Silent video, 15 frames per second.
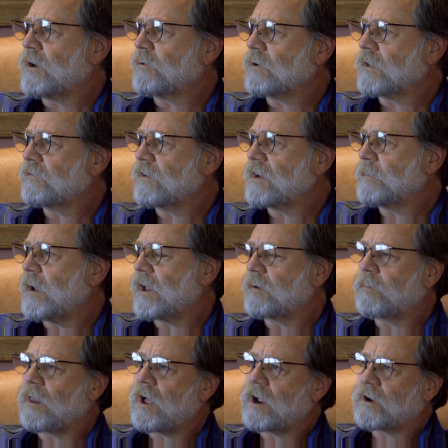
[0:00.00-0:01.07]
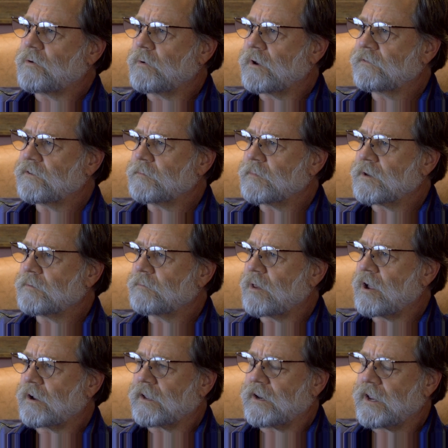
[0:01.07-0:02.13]
were living about a block away from them,
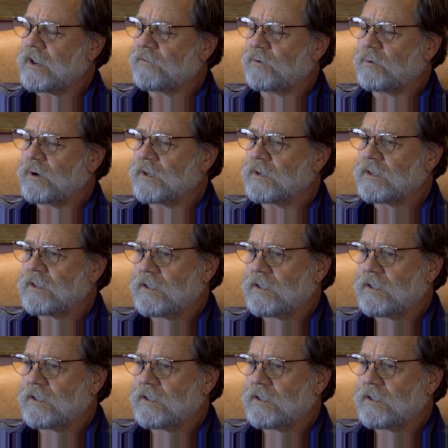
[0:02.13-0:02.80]
block and a half away.